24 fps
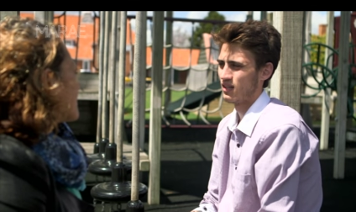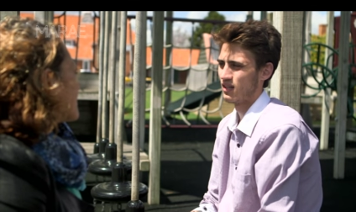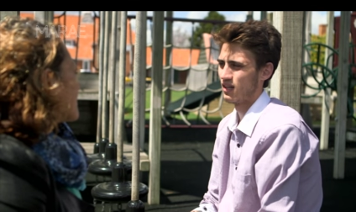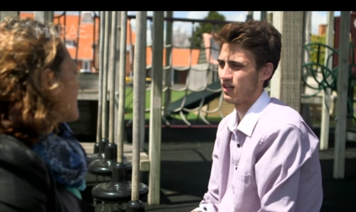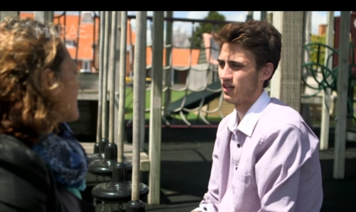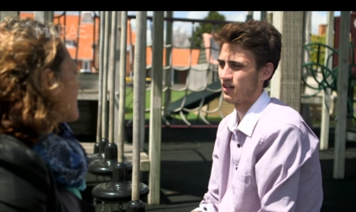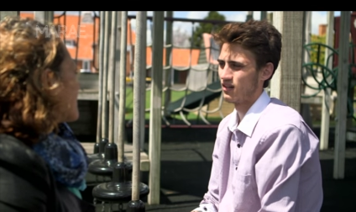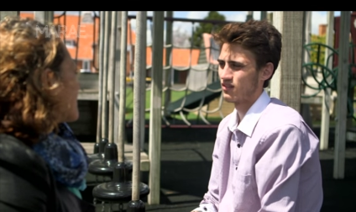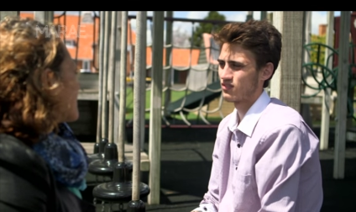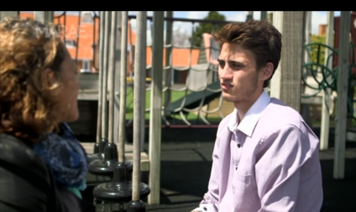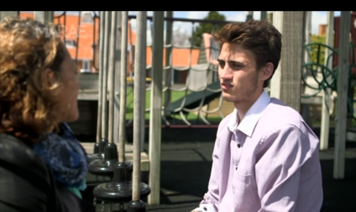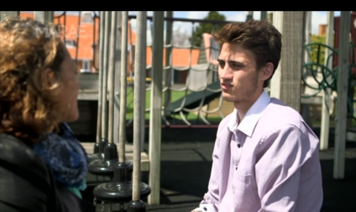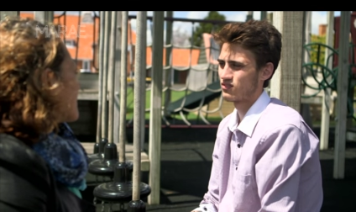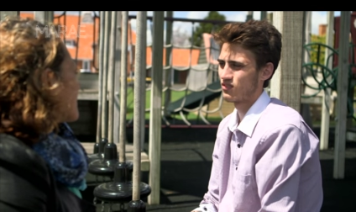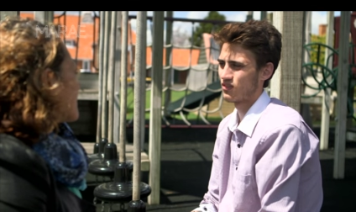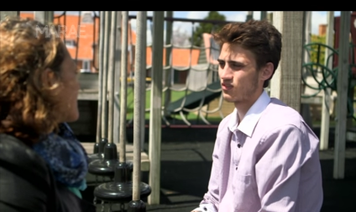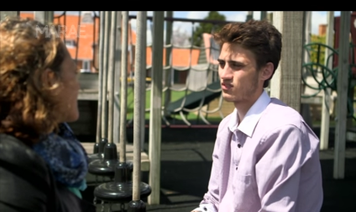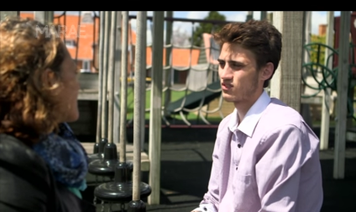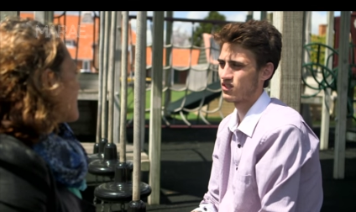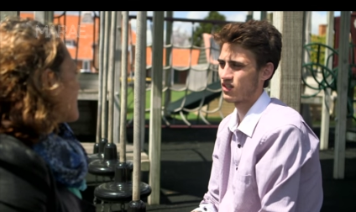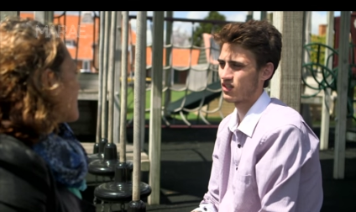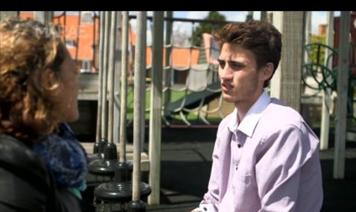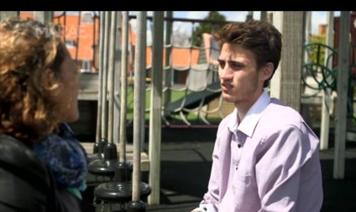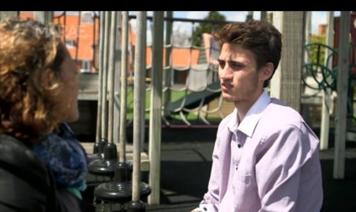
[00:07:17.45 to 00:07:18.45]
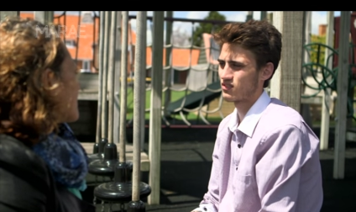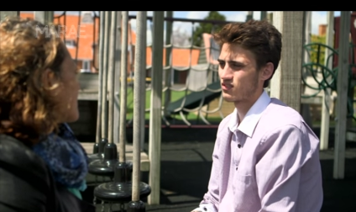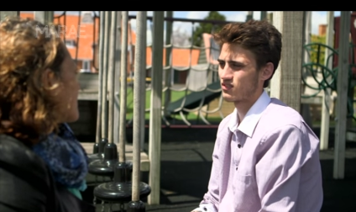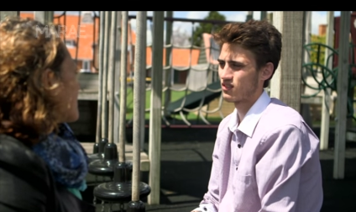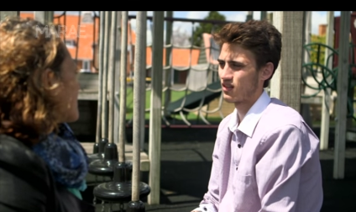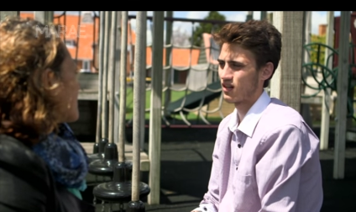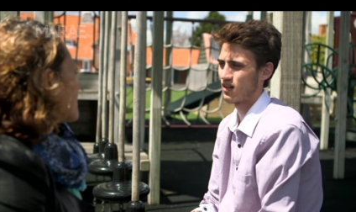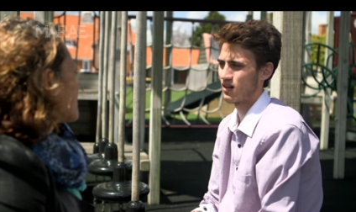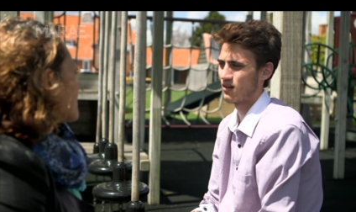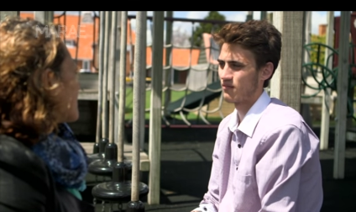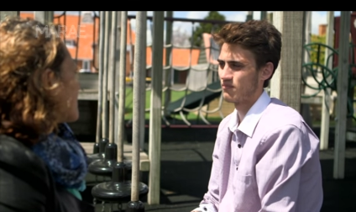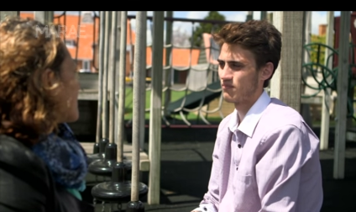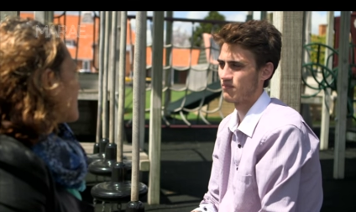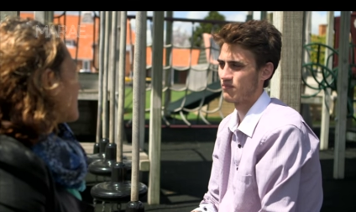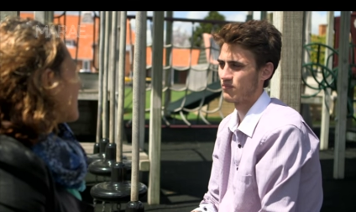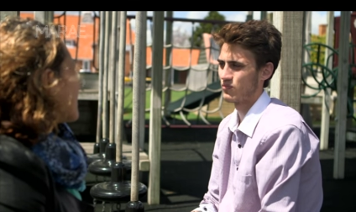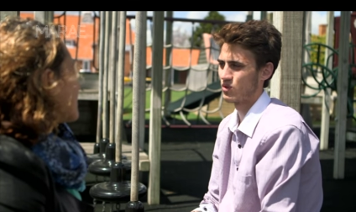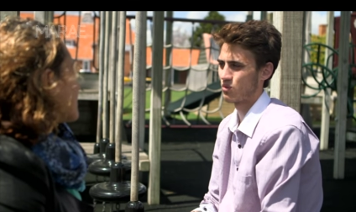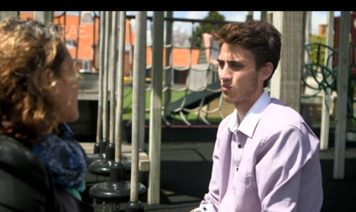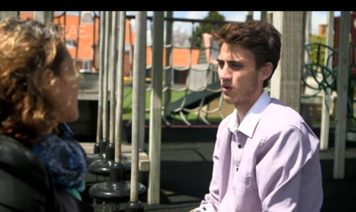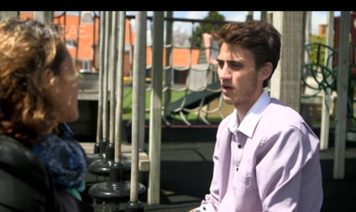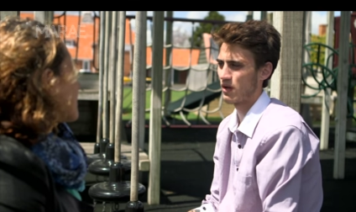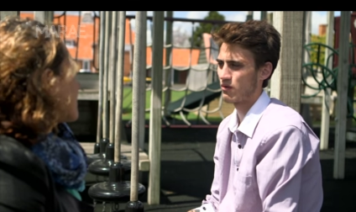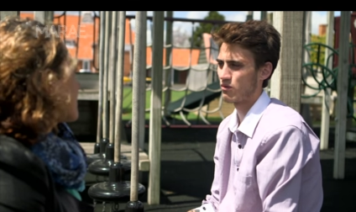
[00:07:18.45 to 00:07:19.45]
And it's not just um,
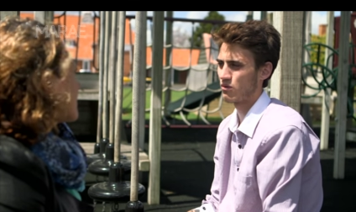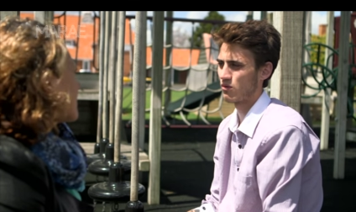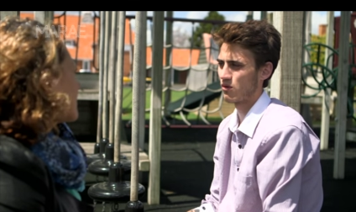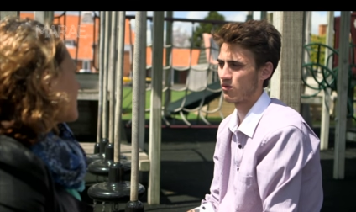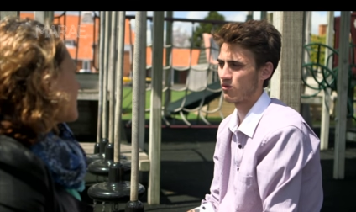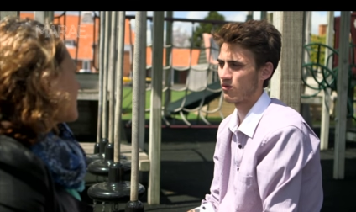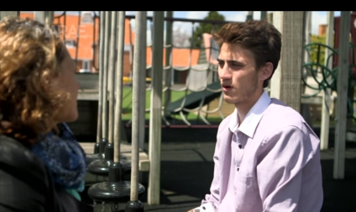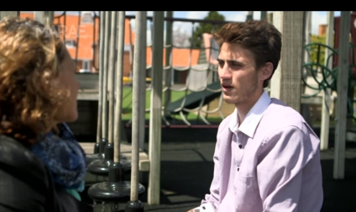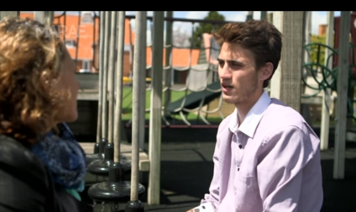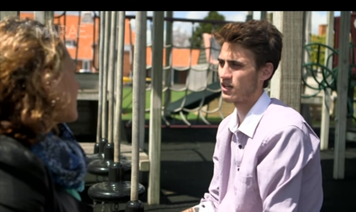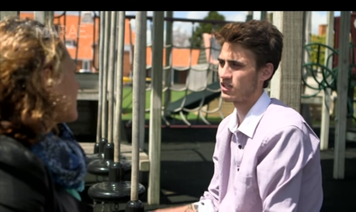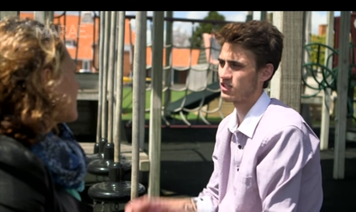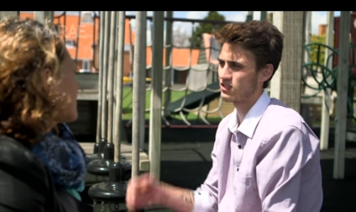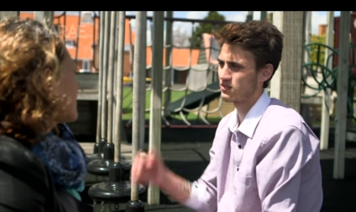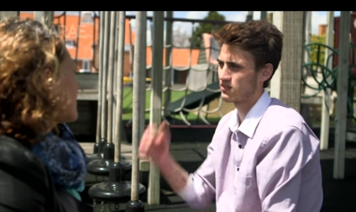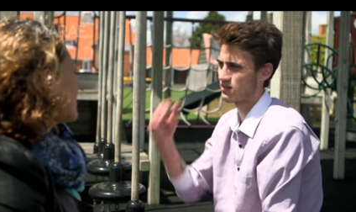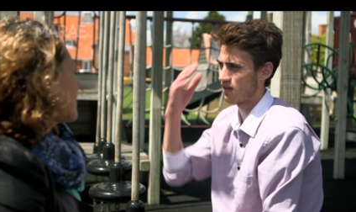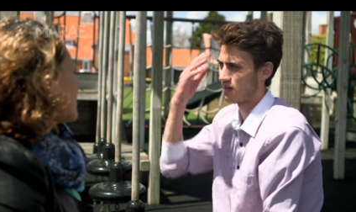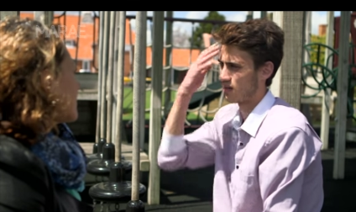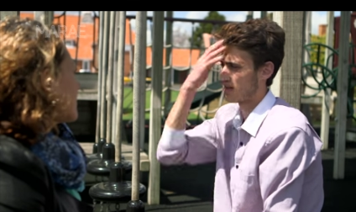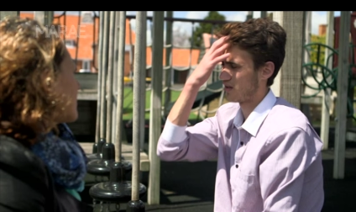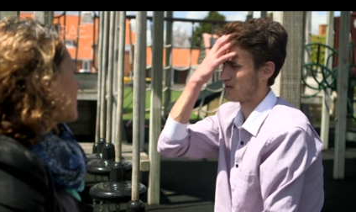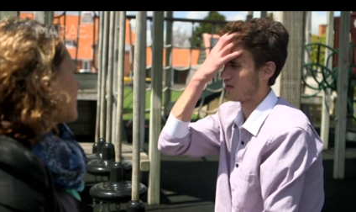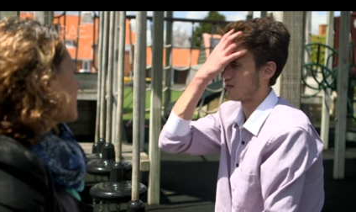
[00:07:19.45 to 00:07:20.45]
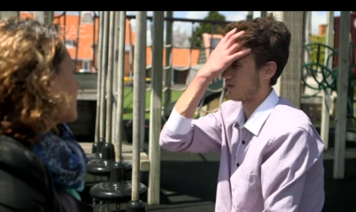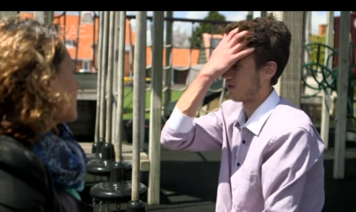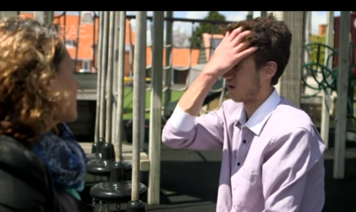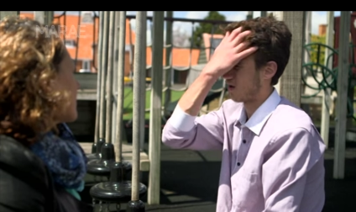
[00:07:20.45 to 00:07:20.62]
the way we were raised uh, in